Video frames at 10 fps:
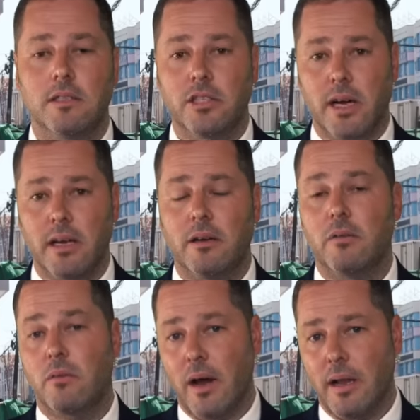China
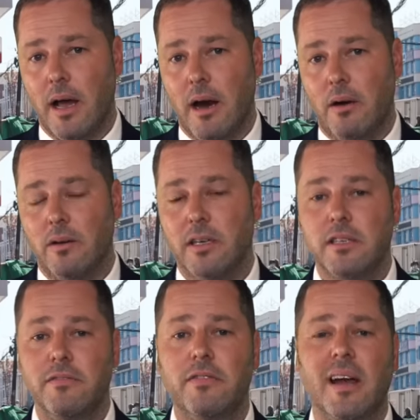right now is
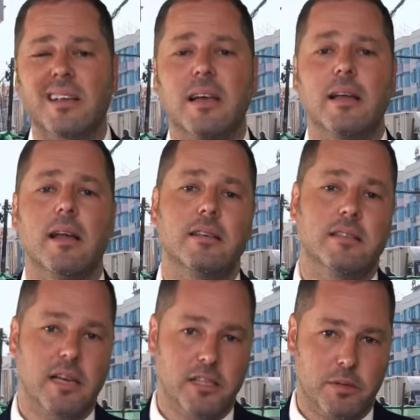in fact in a
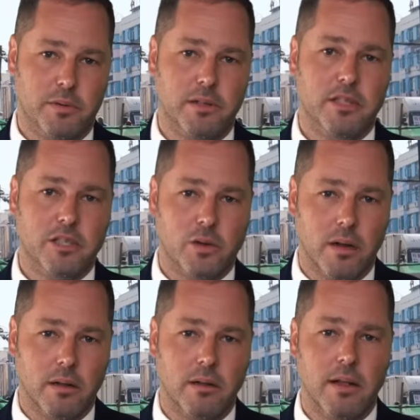desperate
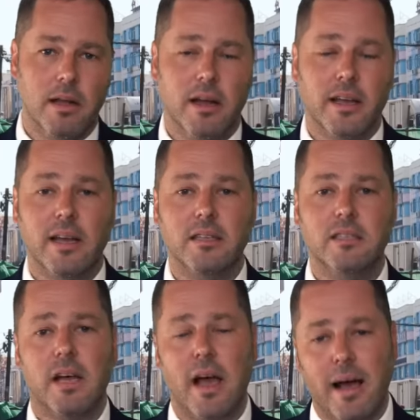struggle
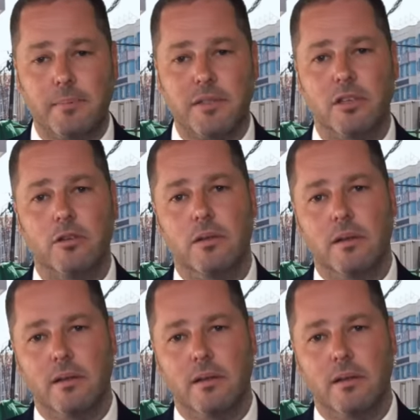against absolute